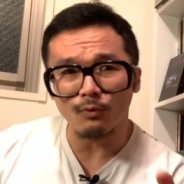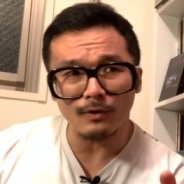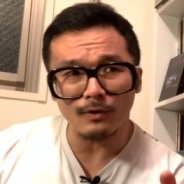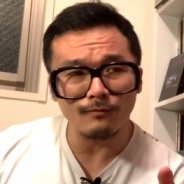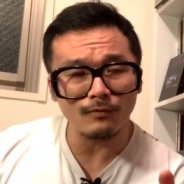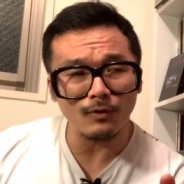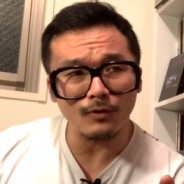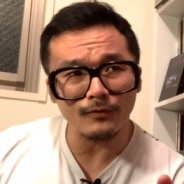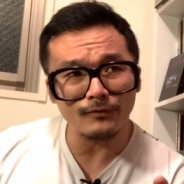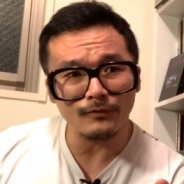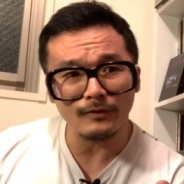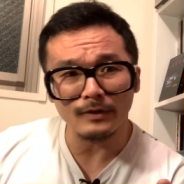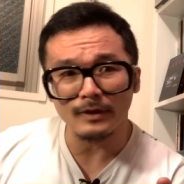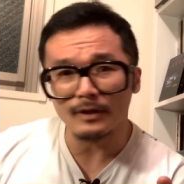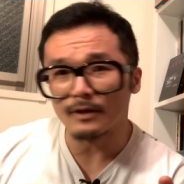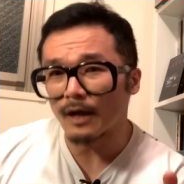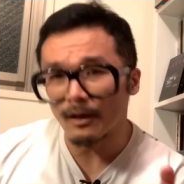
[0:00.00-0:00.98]
focusing
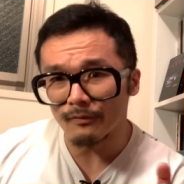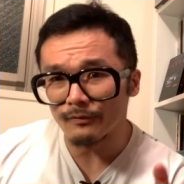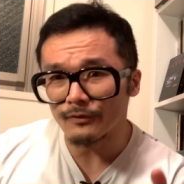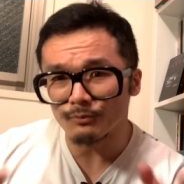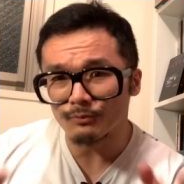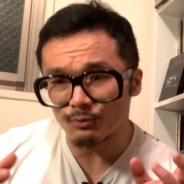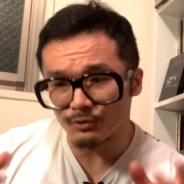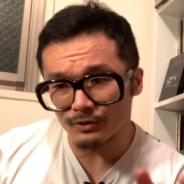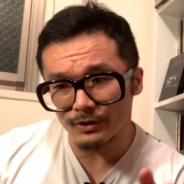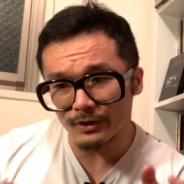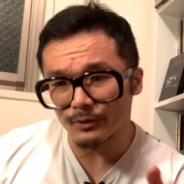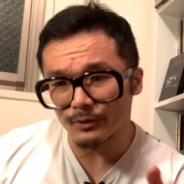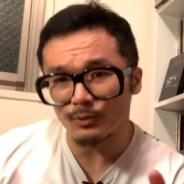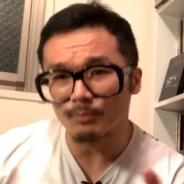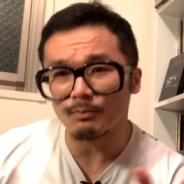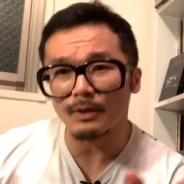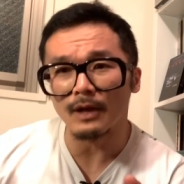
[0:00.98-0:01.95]
in on this
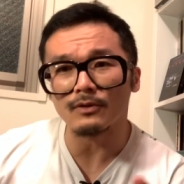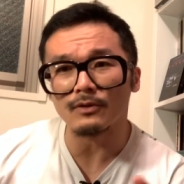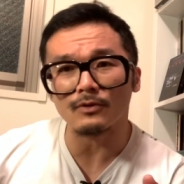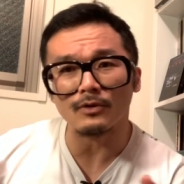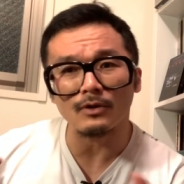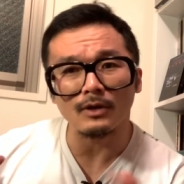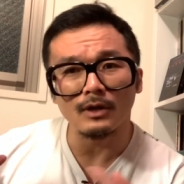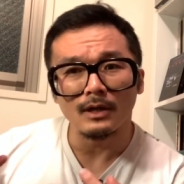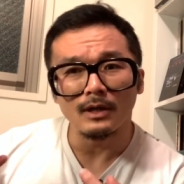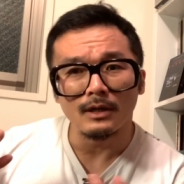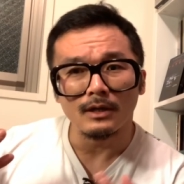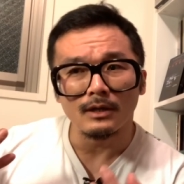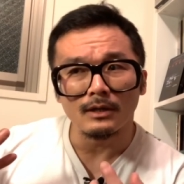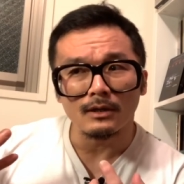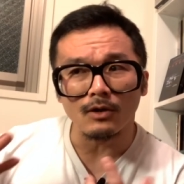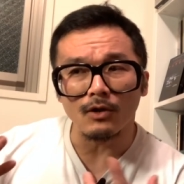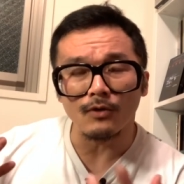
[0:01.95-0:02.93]
particular butler
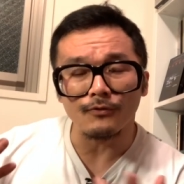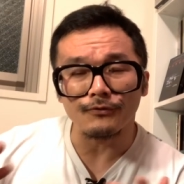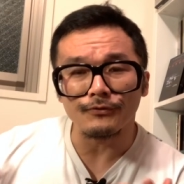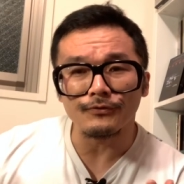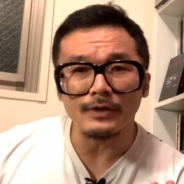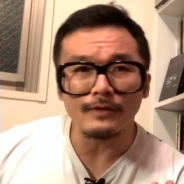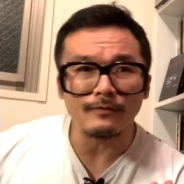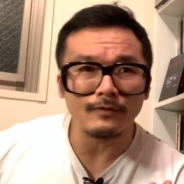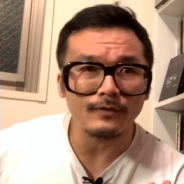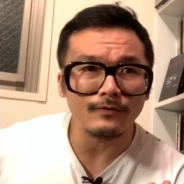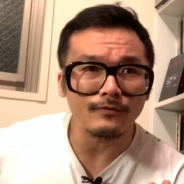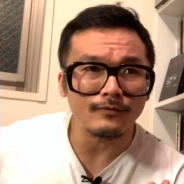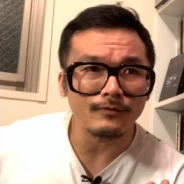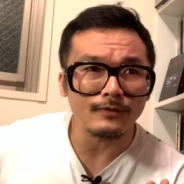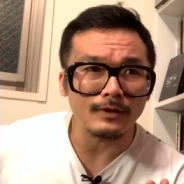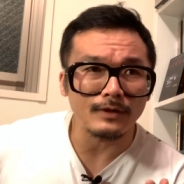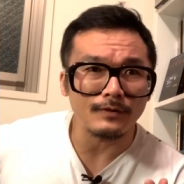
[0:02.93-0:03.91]
called
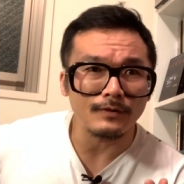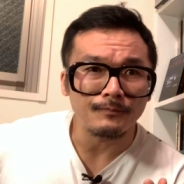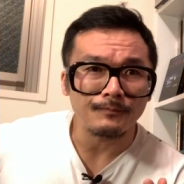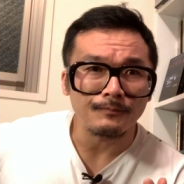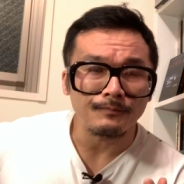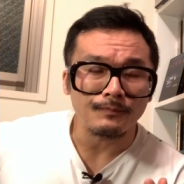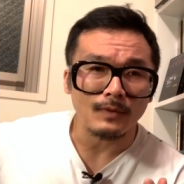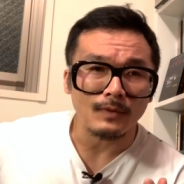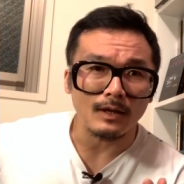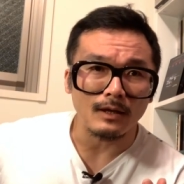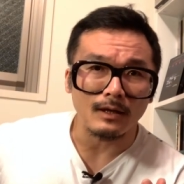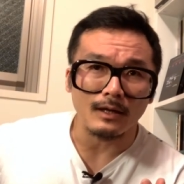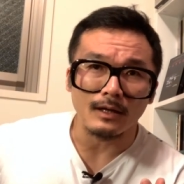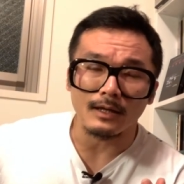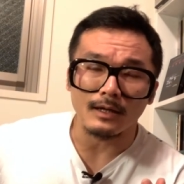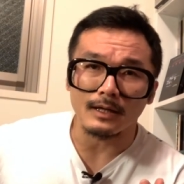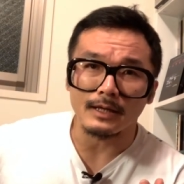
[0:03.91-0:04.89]
Stevens and
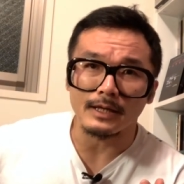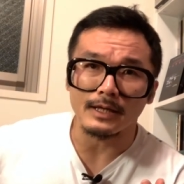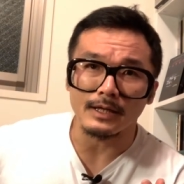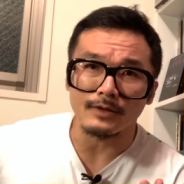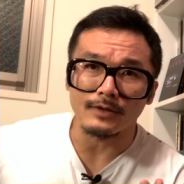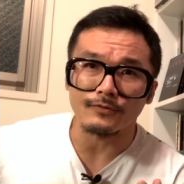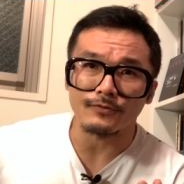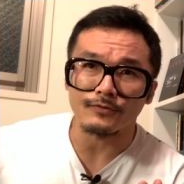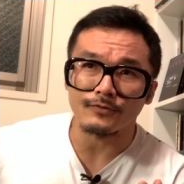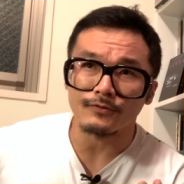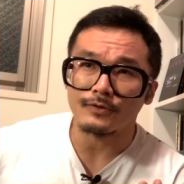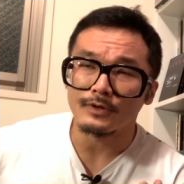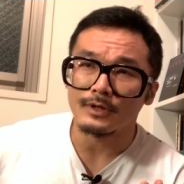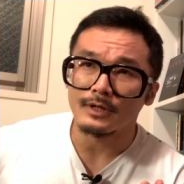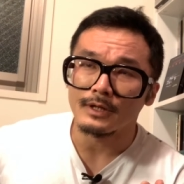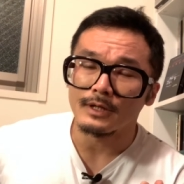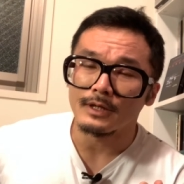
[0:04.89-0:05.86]
uh, his
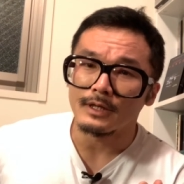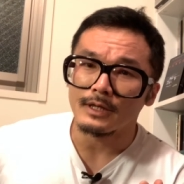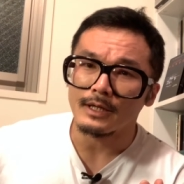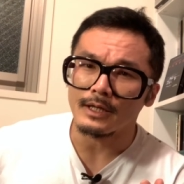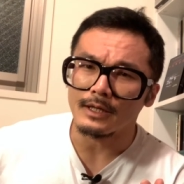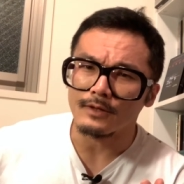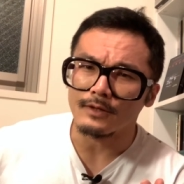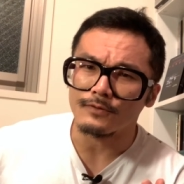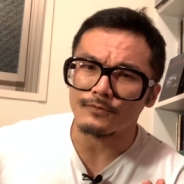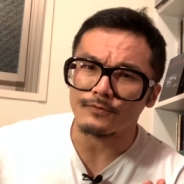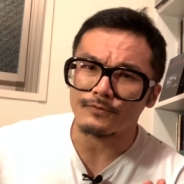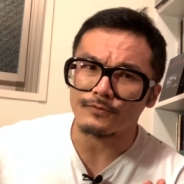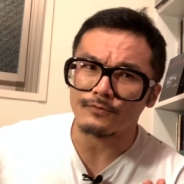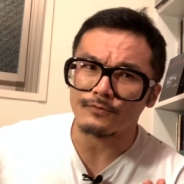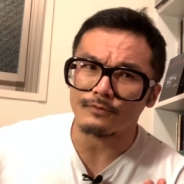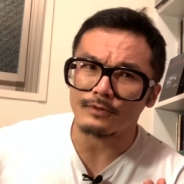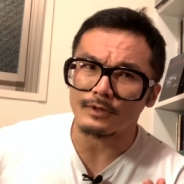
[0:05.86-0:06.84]

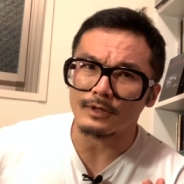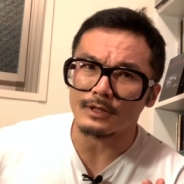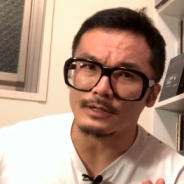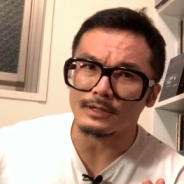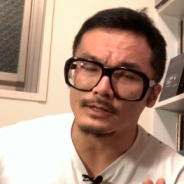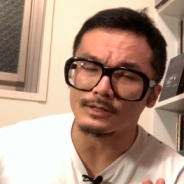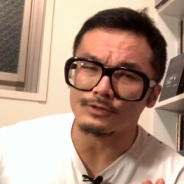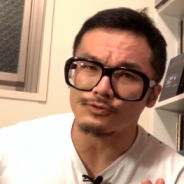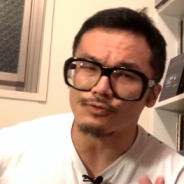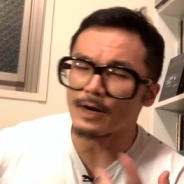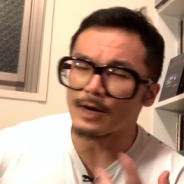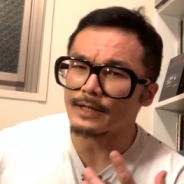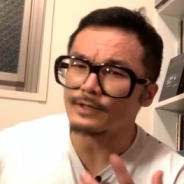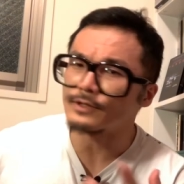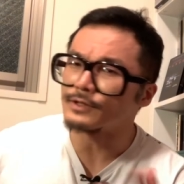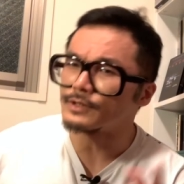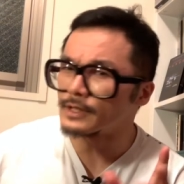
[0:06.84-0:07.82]
his uh,
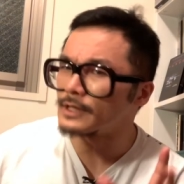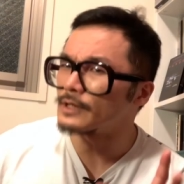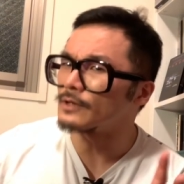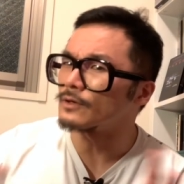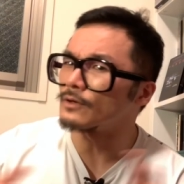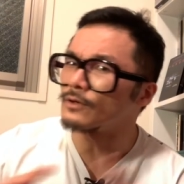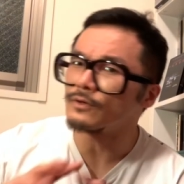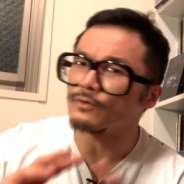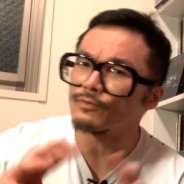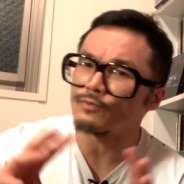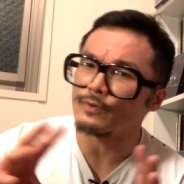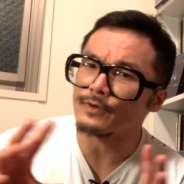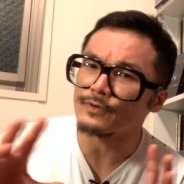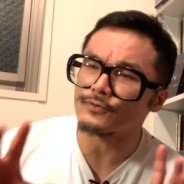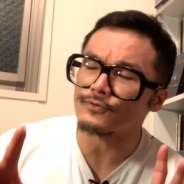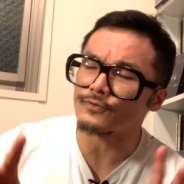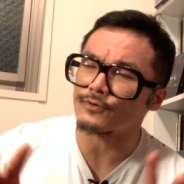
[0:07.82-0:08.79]
trying to deal with
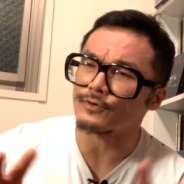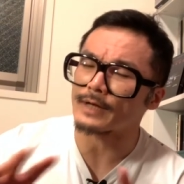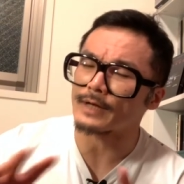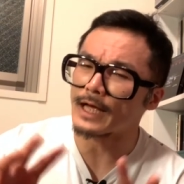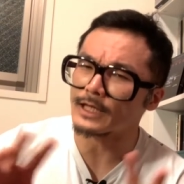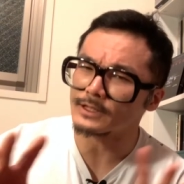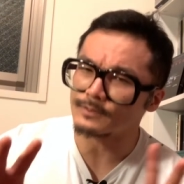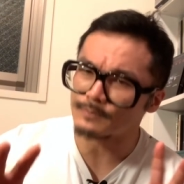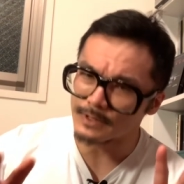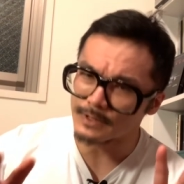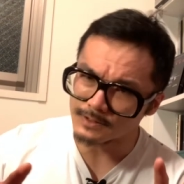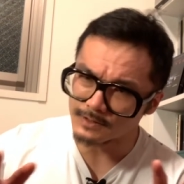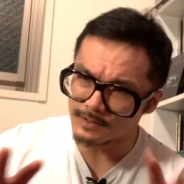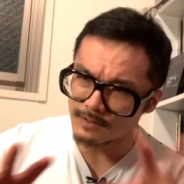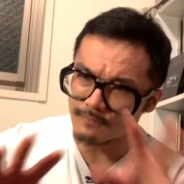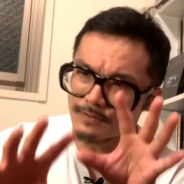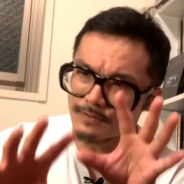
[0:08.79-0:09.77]
certain aspects
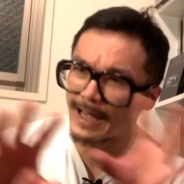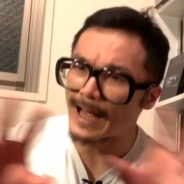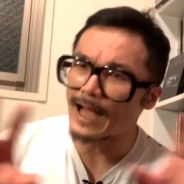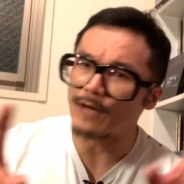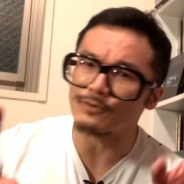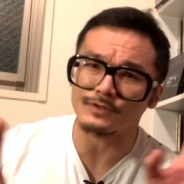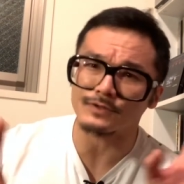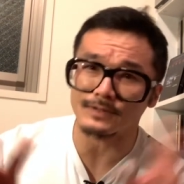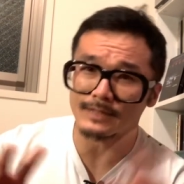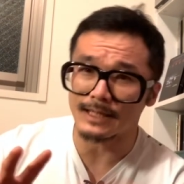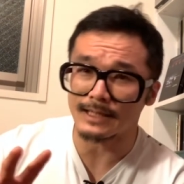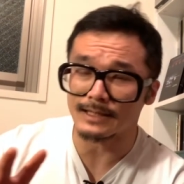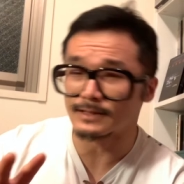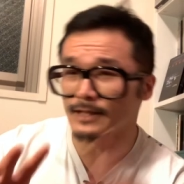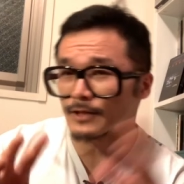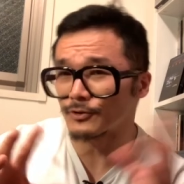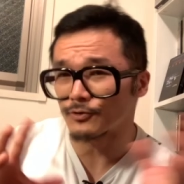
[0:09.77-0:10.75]
of the house that
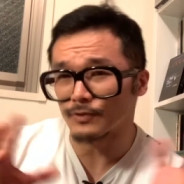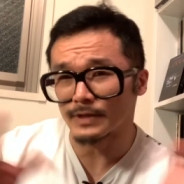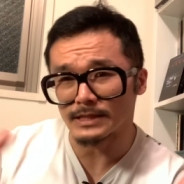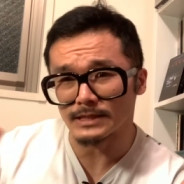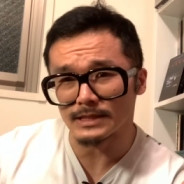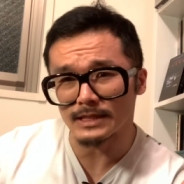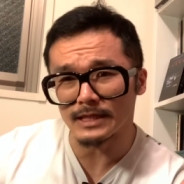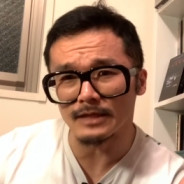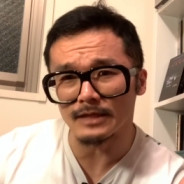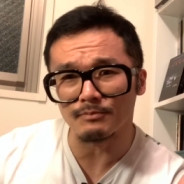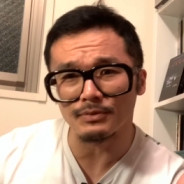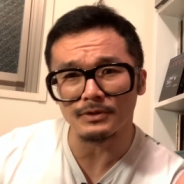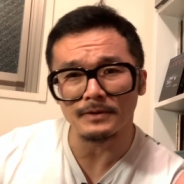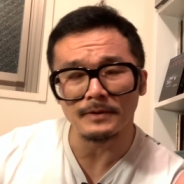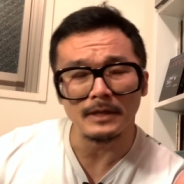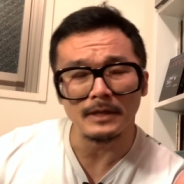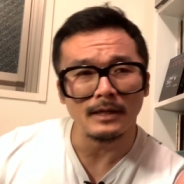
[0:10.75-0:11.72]
is under his keep,
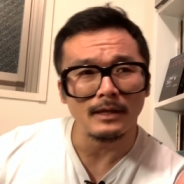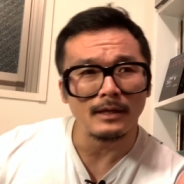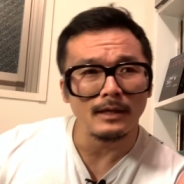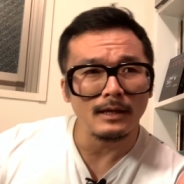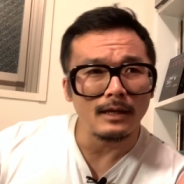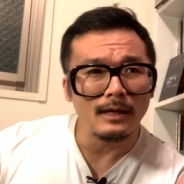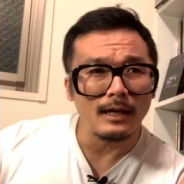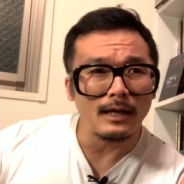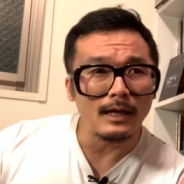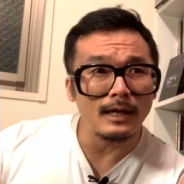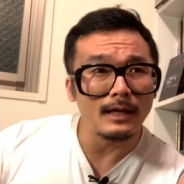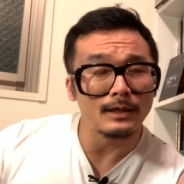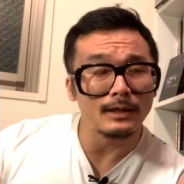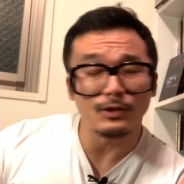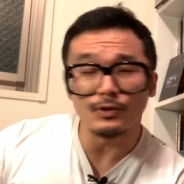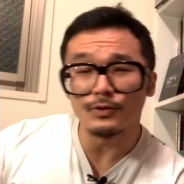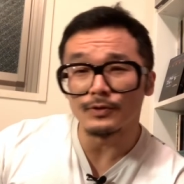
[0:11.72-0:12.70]

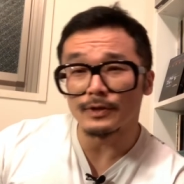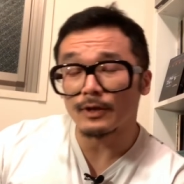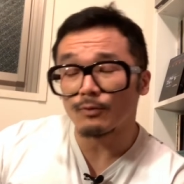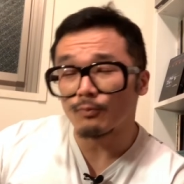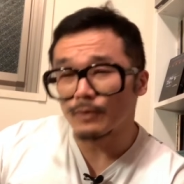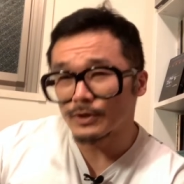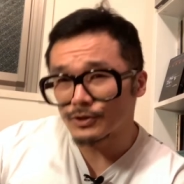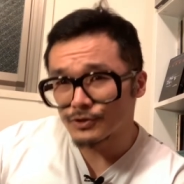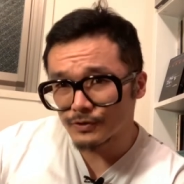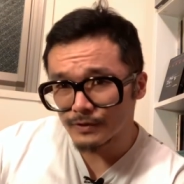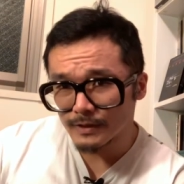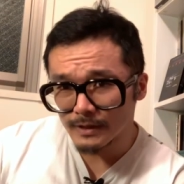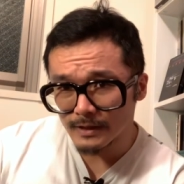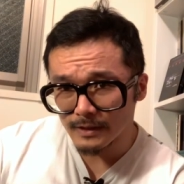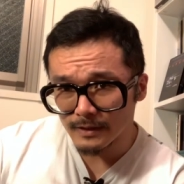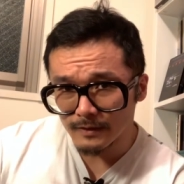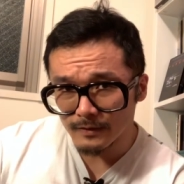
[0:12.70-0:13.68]
in which
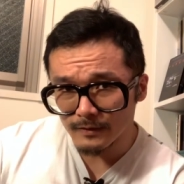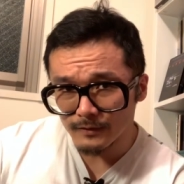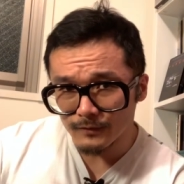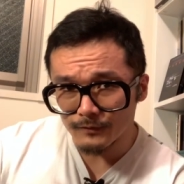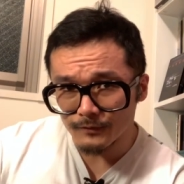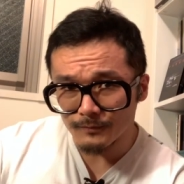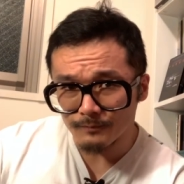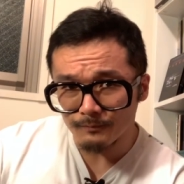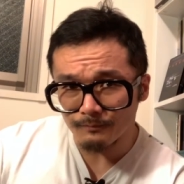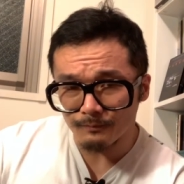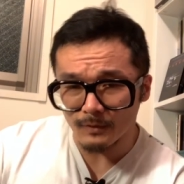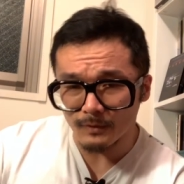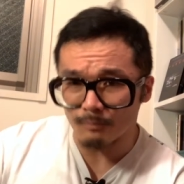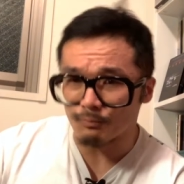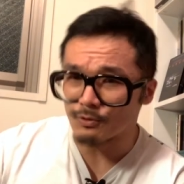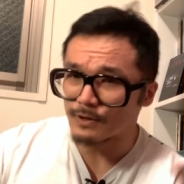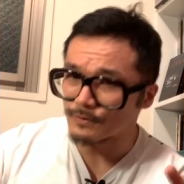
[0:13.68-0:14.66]
is the
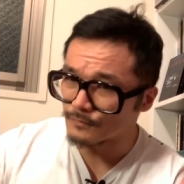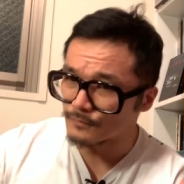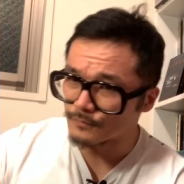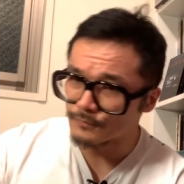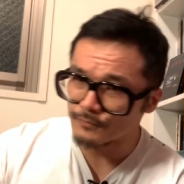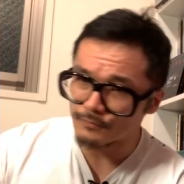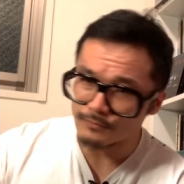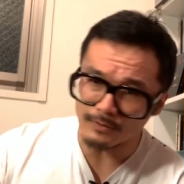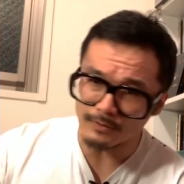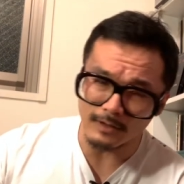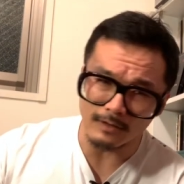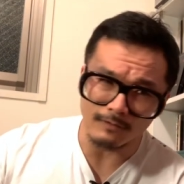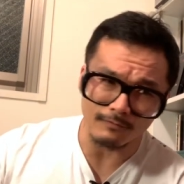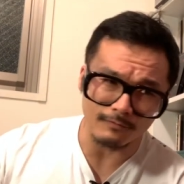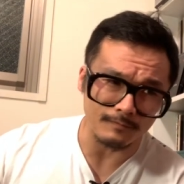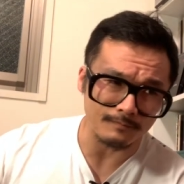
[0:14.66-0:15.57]
presence of